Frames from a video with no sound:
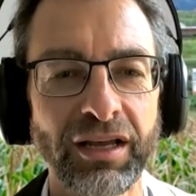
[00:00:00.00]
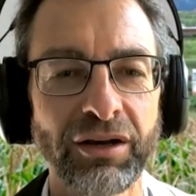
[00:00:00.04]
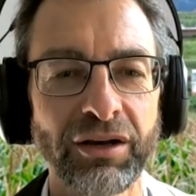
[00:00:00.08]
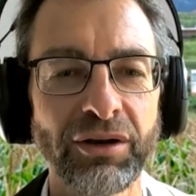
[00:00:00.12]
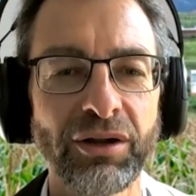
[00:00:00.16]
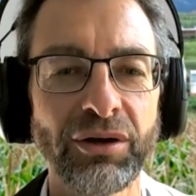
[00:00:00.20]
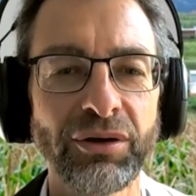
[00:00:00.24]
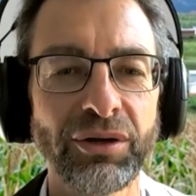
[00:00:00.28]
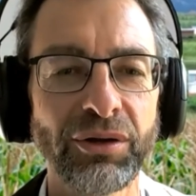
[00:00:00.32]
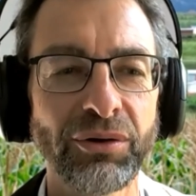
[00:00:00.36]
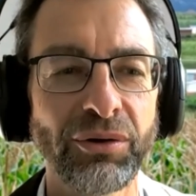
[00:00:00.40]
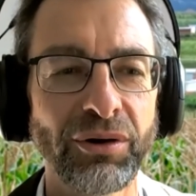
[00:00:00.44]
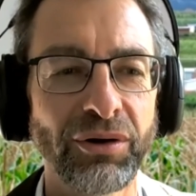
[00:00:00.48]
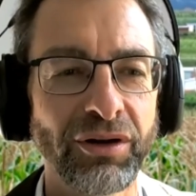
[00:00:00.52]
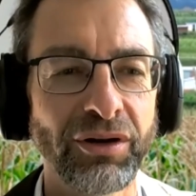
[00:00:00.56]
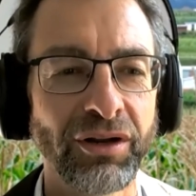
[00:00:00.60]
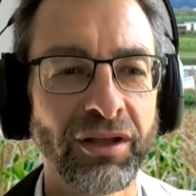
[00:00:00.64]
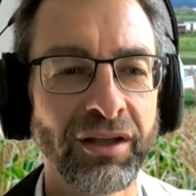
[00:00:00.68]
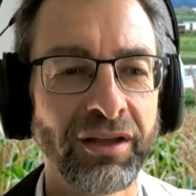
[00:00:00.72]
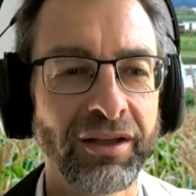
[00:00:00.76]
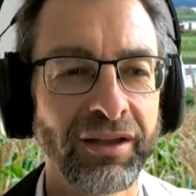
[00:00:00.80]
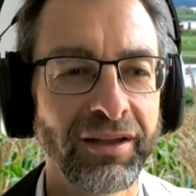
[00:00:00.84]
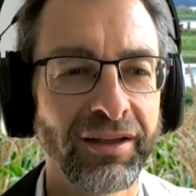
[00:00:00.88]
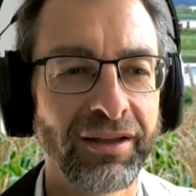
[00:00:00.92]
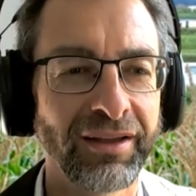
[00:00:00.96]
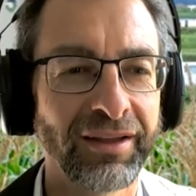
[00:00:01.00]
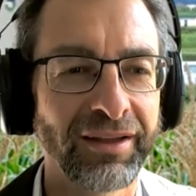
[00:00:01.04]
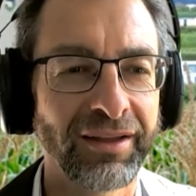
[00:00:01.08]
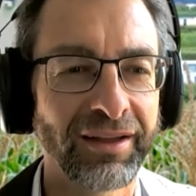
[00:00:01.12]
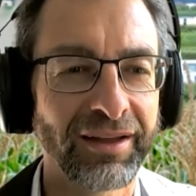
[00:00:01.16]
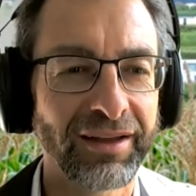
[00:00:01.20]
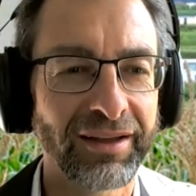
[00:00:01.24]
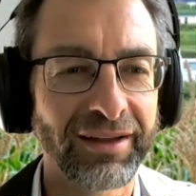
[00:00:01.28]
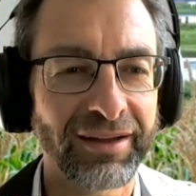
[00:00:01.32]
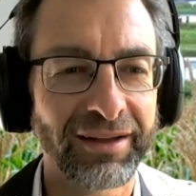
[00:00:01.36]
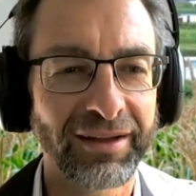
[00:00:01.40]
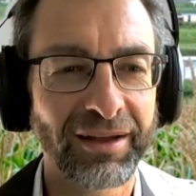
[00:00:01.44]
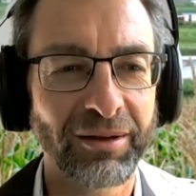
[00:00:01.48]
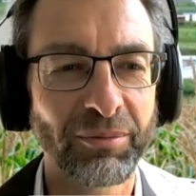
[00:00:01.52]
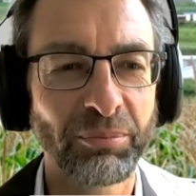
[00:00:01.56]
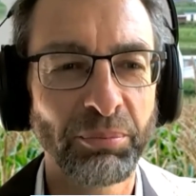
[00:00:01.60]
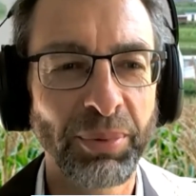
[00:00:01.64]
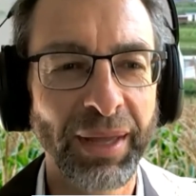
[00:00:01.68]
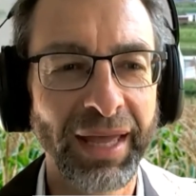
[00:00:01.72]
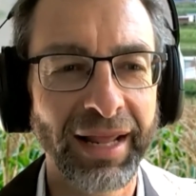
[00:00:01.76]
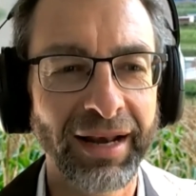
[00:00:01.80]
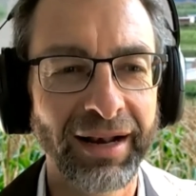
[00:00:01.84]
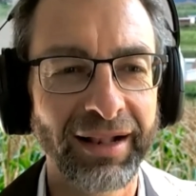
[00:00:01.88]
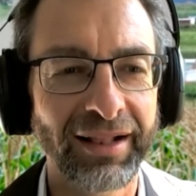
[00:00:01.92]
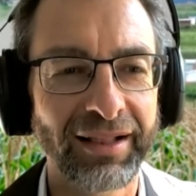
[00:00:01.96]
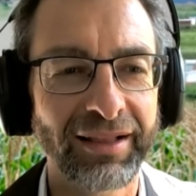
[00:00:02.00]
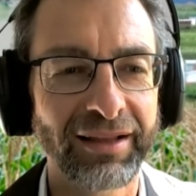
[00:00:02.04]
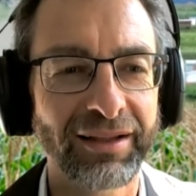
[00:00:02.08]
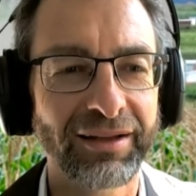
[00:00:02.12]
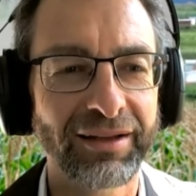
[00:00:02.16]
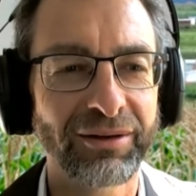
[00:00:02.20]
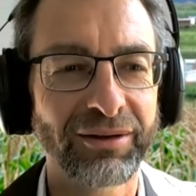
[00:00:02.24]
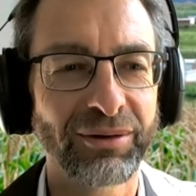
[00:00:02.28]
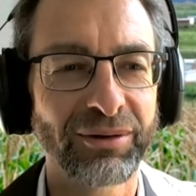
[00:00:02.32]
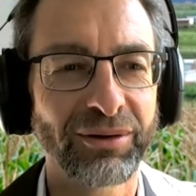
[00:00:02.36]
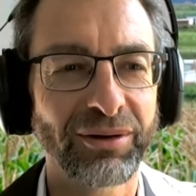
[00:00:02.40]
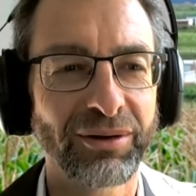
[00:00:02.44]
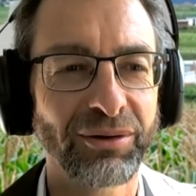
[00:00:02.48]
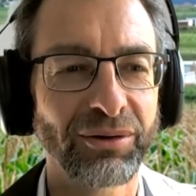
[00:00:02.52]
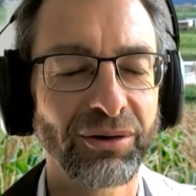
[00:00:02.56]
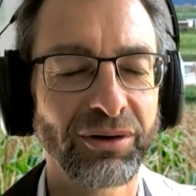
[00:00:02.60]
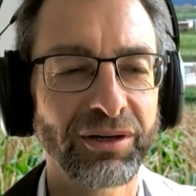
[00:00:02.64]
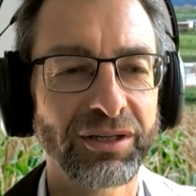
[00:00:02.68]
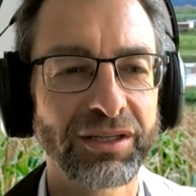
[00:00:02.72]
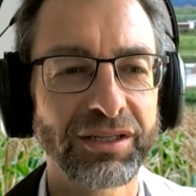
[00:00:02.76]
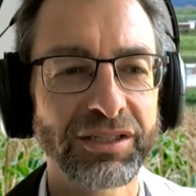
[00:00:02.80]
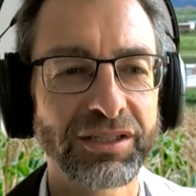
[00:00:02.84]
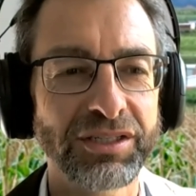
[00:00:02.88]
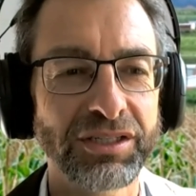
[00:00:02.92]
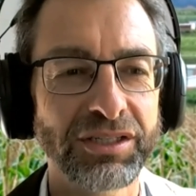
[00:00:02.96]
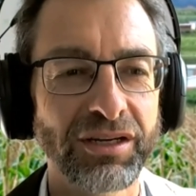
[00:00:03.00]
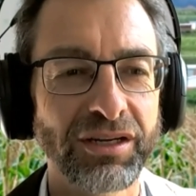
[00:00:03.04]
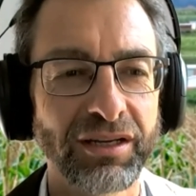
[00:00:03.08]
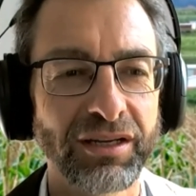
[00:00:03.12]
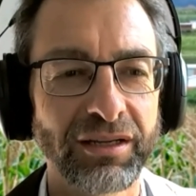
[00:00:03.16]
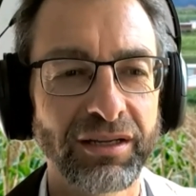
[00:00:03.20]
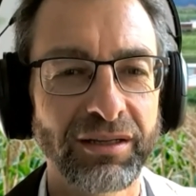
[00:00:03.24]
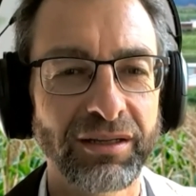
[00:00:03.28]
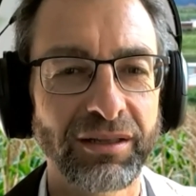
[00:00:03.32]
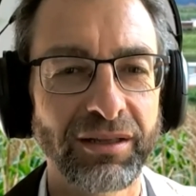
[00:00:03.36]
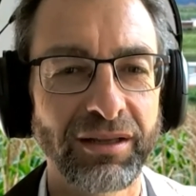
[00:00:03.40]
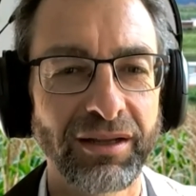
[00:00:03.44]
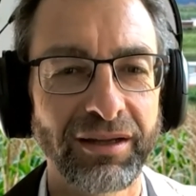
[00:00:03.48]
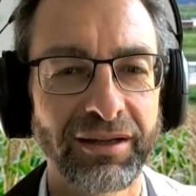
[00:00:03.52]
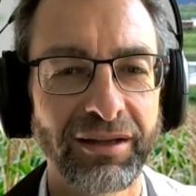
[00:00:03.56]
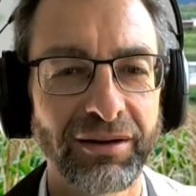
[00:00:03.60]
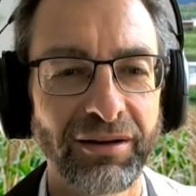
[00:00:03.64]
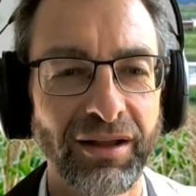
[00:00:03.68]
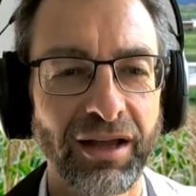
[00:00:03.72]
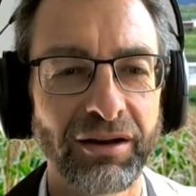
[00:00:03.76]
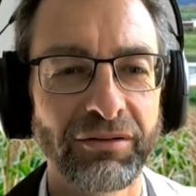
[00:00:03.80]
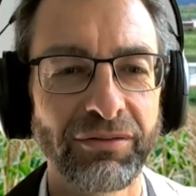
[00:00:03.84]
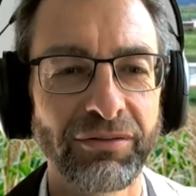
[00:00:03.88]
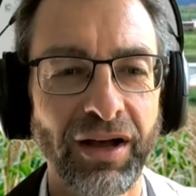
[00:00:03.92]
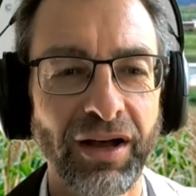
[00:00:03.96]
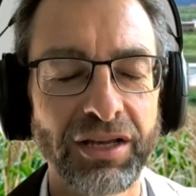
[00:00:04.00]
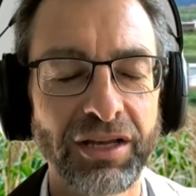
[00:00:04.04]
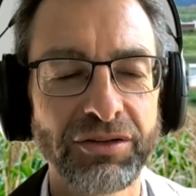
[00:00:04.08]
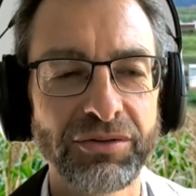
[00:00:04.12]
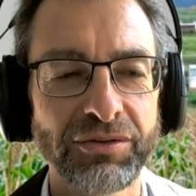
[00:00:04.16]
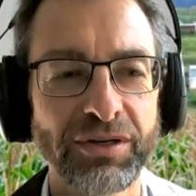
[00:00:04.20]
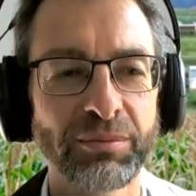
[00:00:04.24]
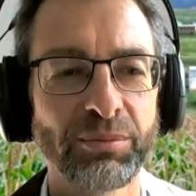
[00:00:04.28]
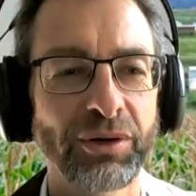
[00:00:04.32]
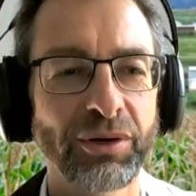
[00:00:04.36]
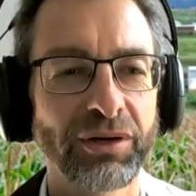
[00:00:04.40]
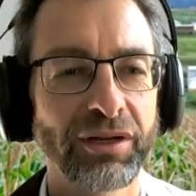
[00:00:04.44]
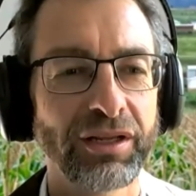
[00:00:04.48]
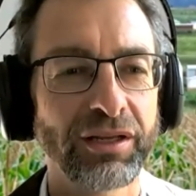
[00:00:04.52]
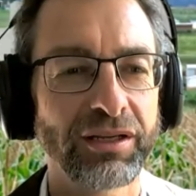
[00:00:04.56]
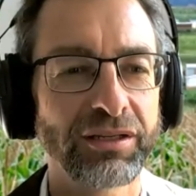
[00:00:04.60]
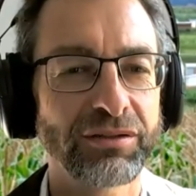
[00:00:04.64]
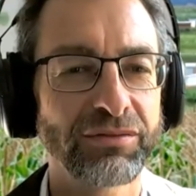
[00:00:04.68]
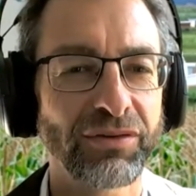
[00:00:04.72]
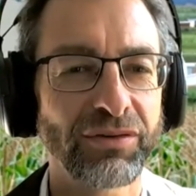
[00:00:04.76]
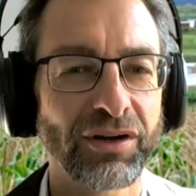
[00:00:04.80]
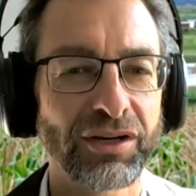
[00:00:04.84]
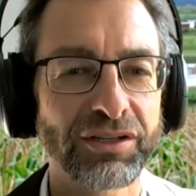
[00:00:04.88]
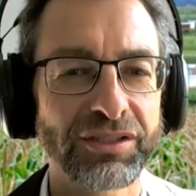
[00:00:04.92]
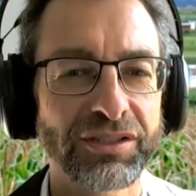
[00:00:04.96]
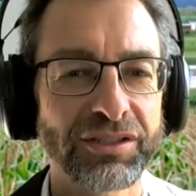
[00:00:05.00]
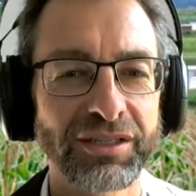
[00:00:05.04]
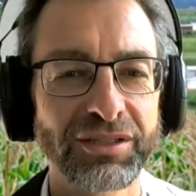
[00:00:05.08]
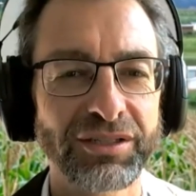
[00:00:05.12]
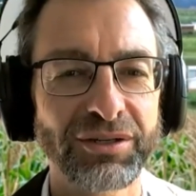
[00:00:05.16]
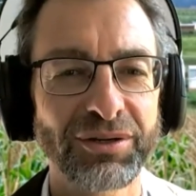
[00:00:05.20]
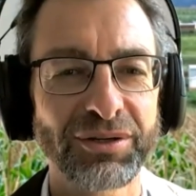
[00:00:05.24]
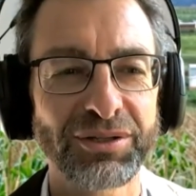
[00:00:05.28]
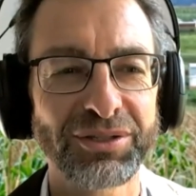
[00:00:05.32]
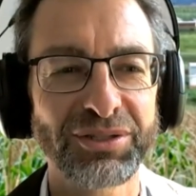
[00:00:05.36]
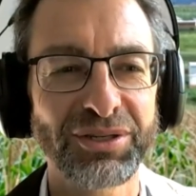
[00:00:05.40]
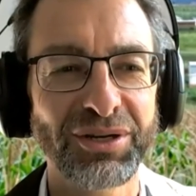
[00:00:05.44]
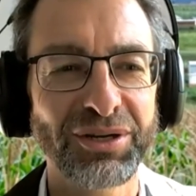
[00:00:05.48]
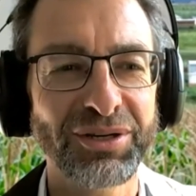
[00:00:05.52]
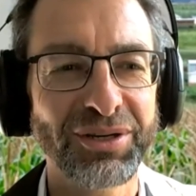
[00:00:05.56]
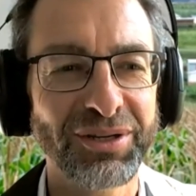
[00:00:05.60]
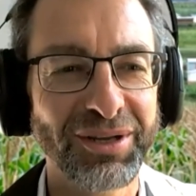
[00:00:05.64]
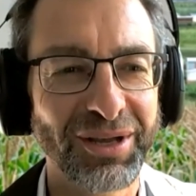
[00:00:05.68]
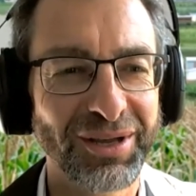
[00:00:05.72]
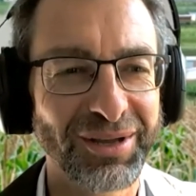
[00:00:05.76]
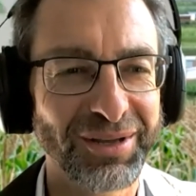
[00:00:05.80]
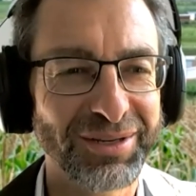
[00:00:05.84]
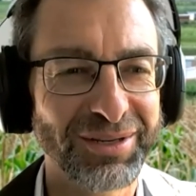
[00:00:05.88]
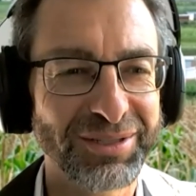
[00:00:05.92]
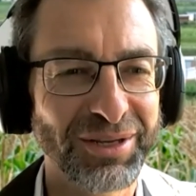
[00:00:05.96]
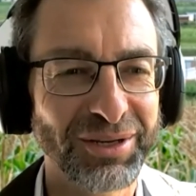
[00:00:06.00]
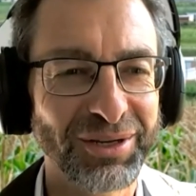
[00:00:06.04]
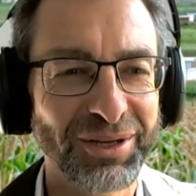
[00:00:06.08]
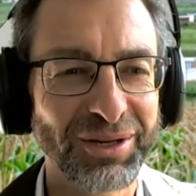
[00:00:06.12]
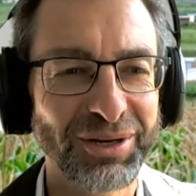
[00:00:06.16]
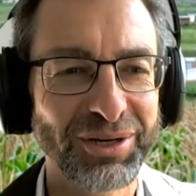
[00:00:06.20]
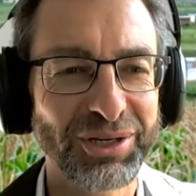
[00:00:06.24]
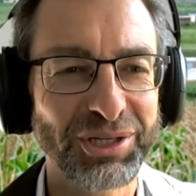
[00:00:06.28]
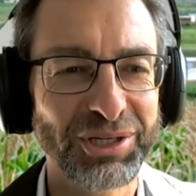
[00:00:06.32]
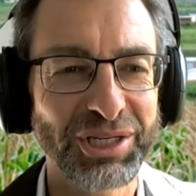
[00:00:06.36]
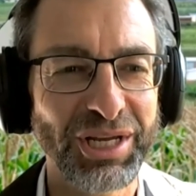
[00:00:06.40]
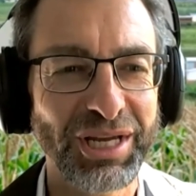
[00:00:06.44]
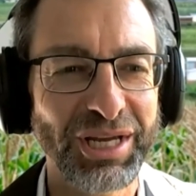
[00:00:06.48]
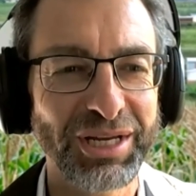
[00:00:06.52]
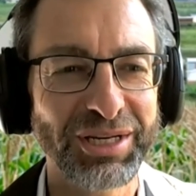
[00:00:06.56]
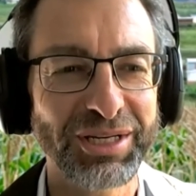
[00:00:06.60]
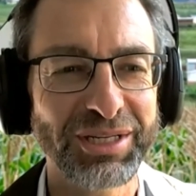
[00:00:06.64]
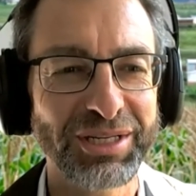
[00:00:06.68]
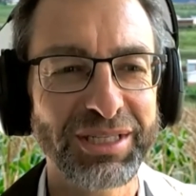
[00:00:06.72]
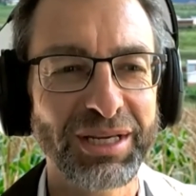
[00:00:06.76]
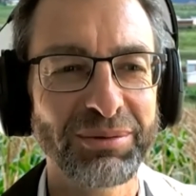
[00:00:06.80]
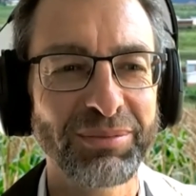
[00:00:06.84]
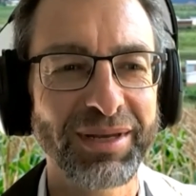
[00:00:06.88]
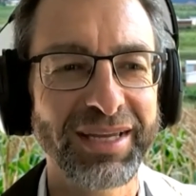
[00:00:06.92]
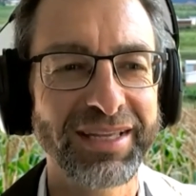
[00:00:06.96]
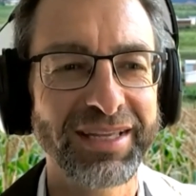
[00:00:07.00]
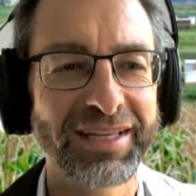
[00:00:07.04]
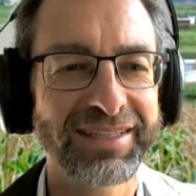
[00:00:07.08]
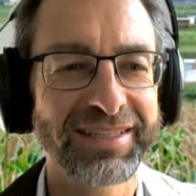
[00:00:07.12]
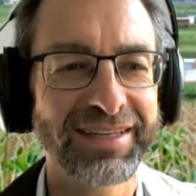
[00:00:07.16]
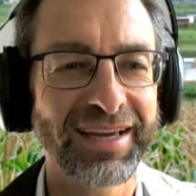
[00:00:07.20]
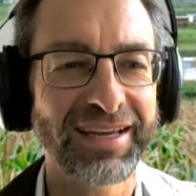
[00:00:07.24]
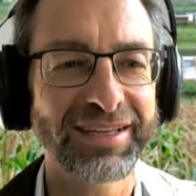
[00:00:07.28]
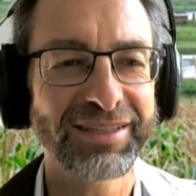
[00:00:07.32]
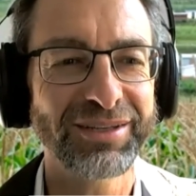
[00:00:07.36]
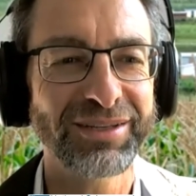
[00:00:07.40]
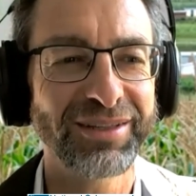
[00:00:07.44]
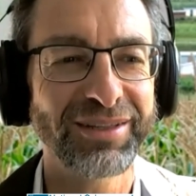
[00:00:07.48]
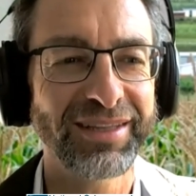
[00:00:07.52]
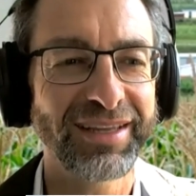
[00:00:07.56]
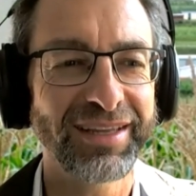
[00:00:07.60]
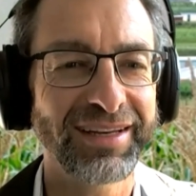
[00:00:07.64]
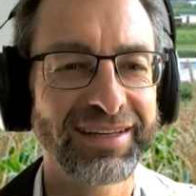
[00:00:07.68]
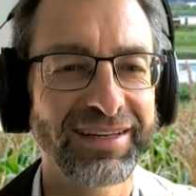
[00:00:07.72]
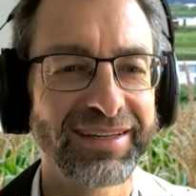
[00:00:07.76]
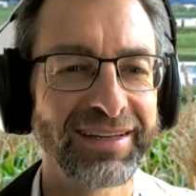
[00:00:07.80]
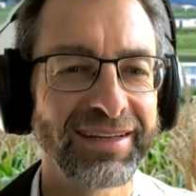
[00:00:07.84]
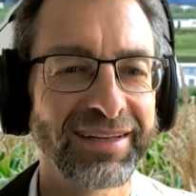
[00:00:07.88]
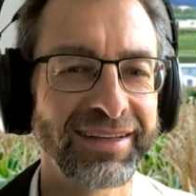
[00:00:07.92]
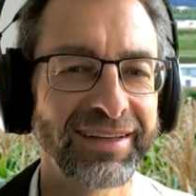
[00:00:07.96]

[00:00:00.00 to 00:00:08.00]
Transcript: I know you're on a panel or advisory body as far as that's concerned. So can you share just some insights on that?